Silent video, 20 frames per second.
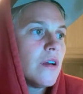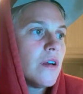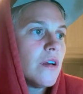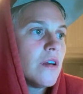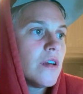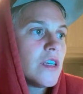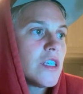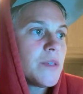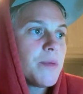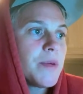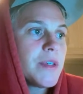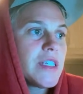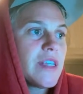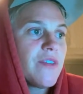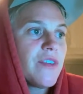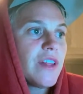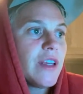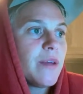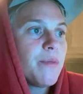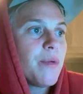
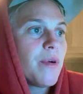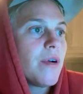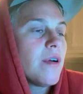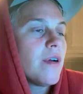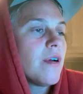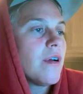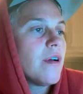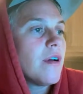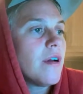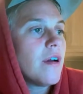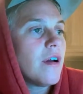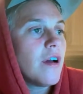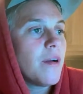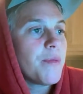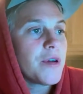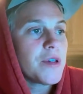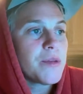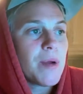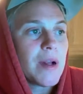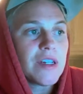specifically,
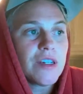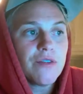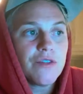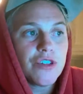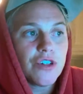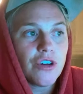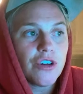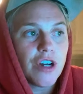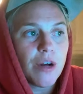prospective juror